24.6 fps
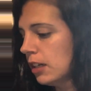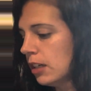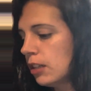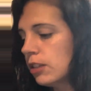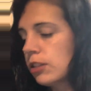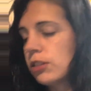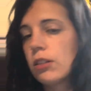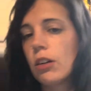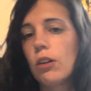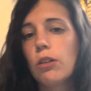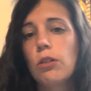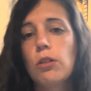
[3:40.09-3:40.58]

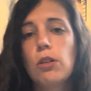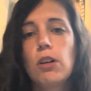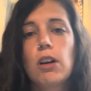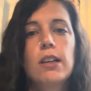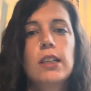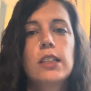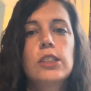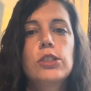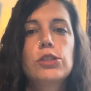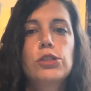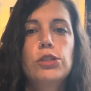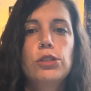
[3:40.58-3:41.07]
So
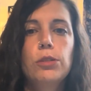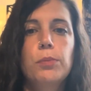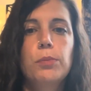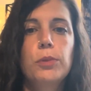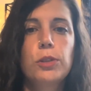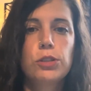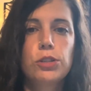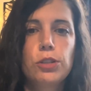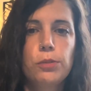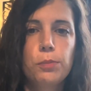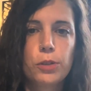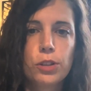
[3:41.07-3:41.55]
super,
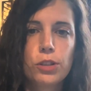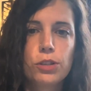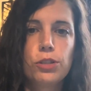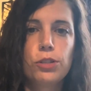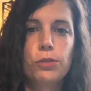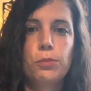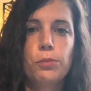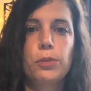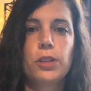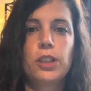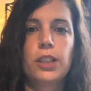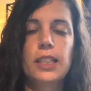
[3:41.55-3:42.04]
super,
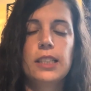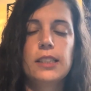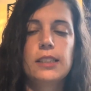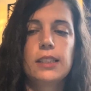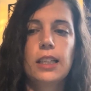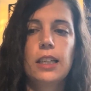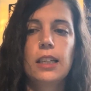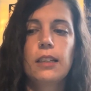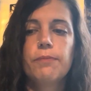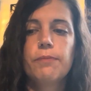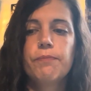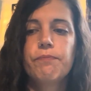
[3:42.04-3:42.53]
super
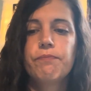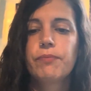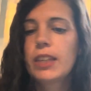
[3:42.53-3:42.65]
easy.